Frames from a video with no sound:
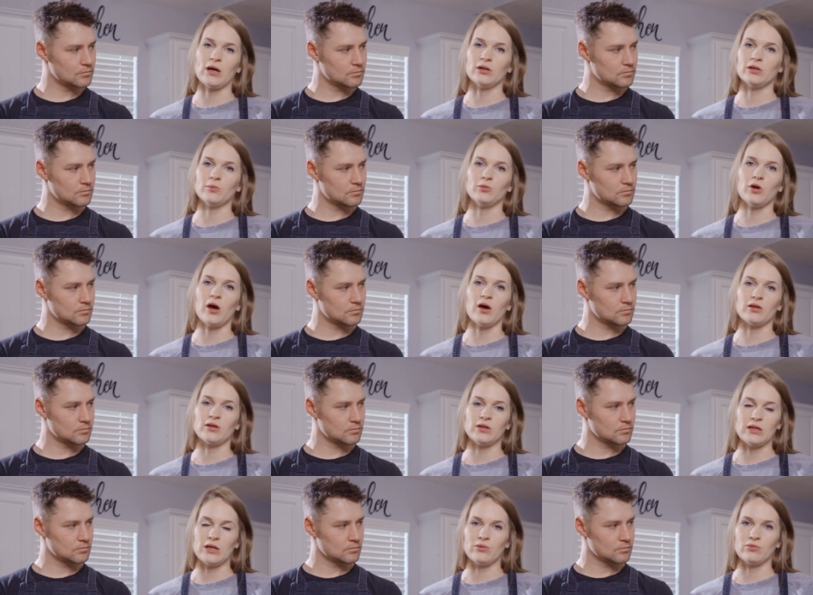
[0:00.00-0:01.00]
Speaker 1: out the broth. I
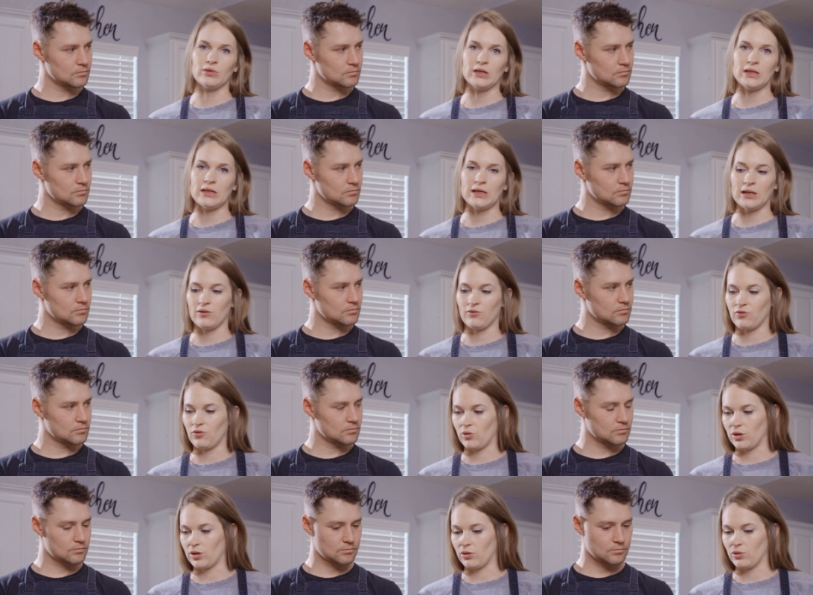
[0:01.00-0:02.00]
didn't really need it
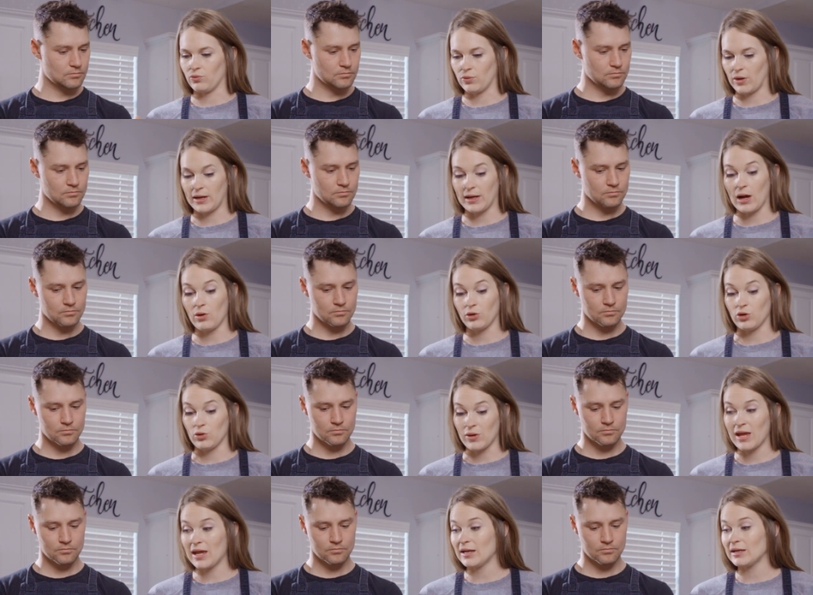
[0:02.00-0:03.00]
for right now. You
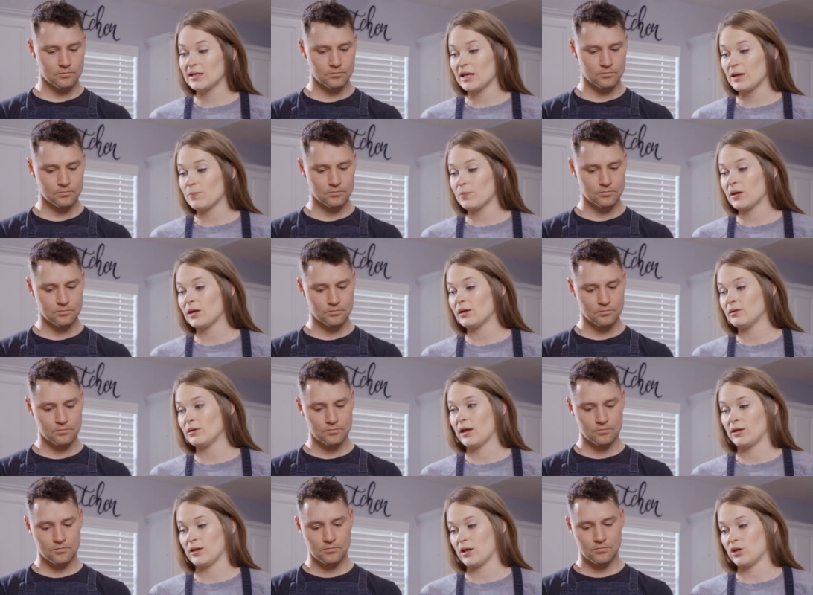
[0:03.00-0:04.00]
can keep it,
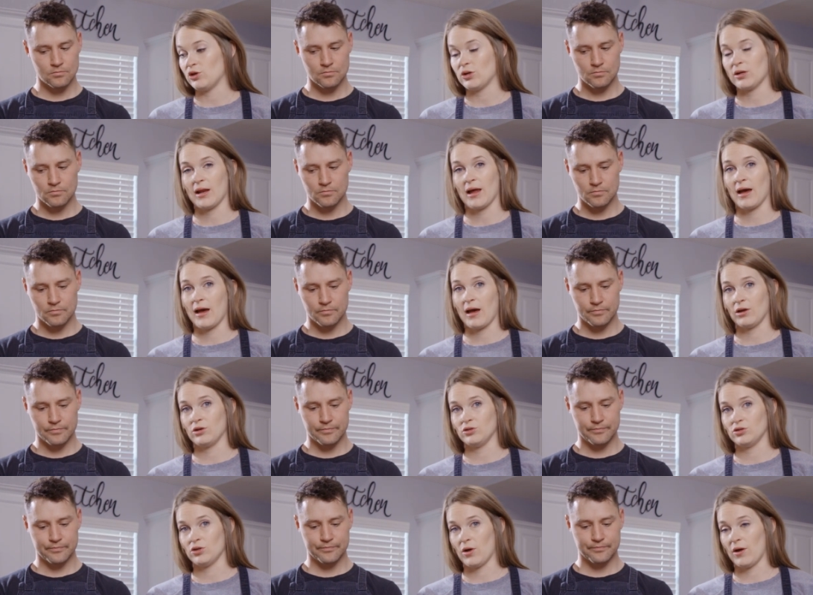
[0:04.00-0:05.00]
and then you
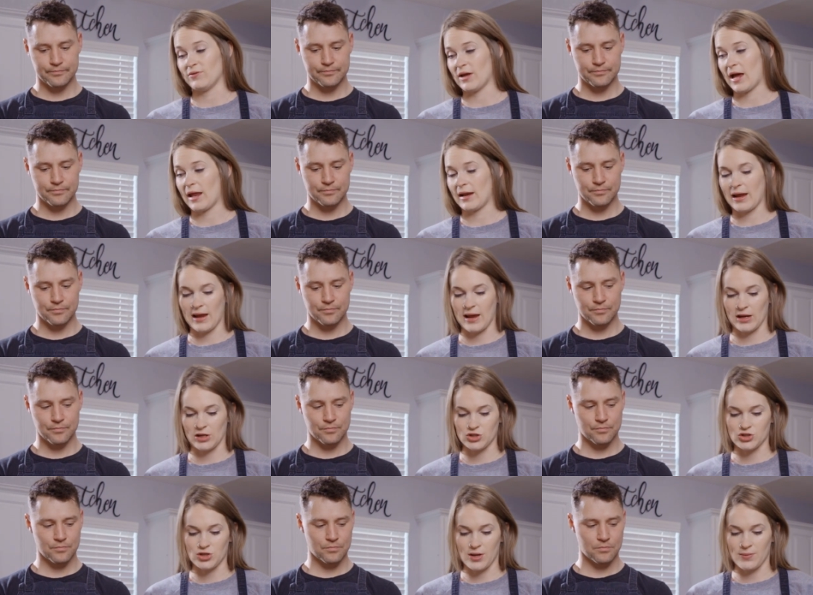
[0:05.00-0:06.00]
don't have to add
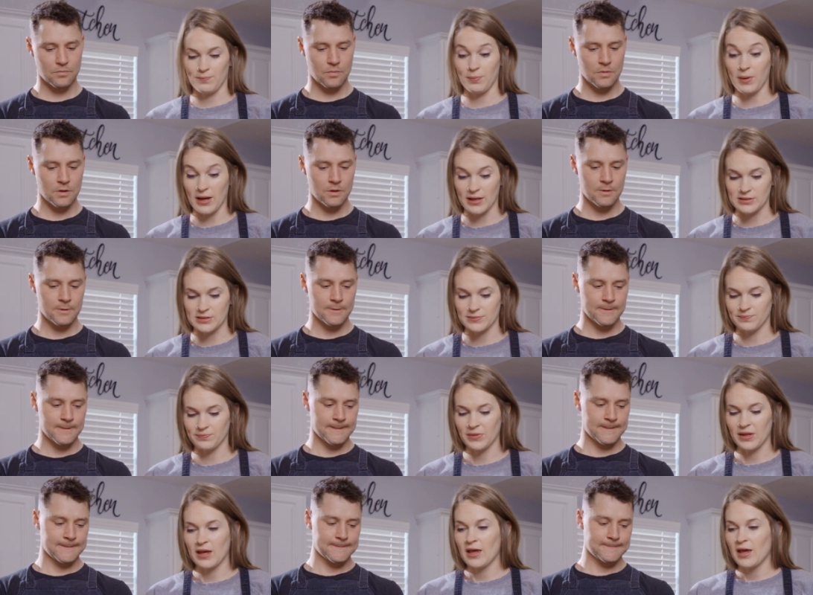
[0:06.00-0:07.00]
extra. But
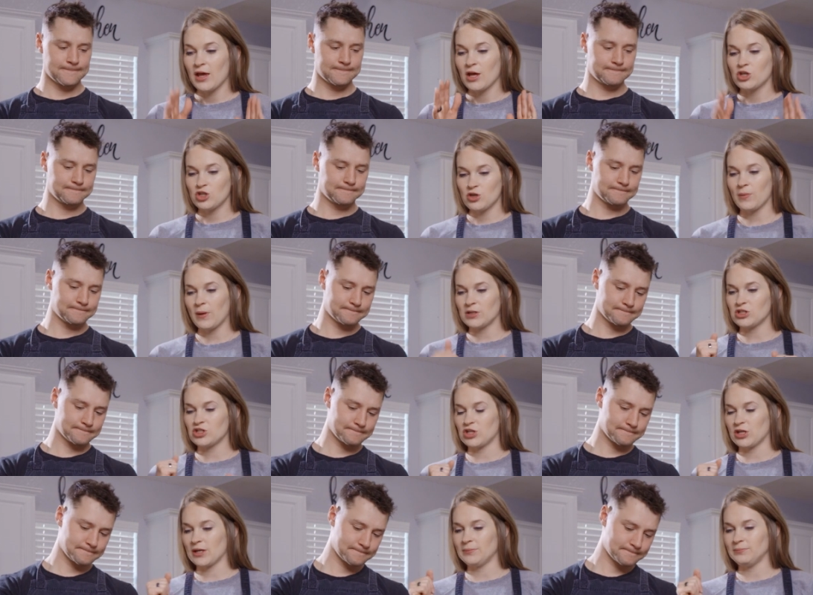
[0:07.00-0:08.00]
2 pounds of
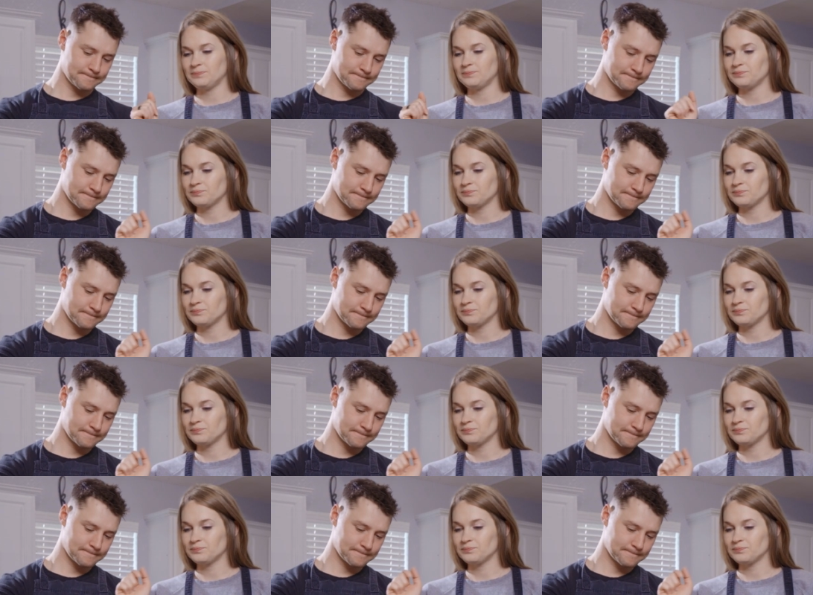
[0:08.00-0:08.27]
chicken.